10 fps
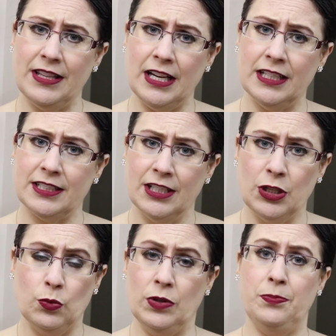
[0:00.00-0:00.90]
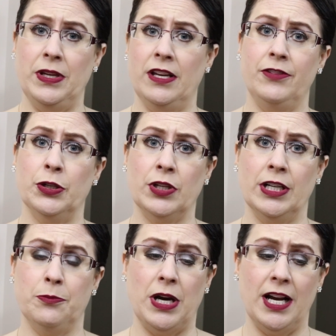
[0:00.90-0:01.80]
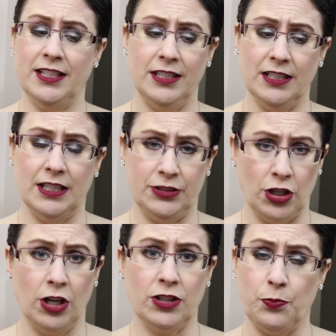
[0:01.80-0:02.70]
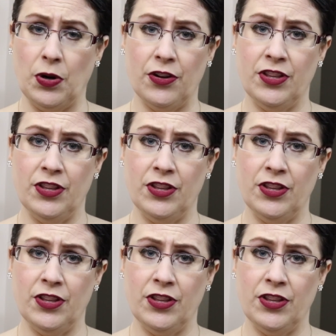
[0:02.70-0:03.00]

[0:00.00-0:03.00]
That would be if you're going to buy a chocolate bar.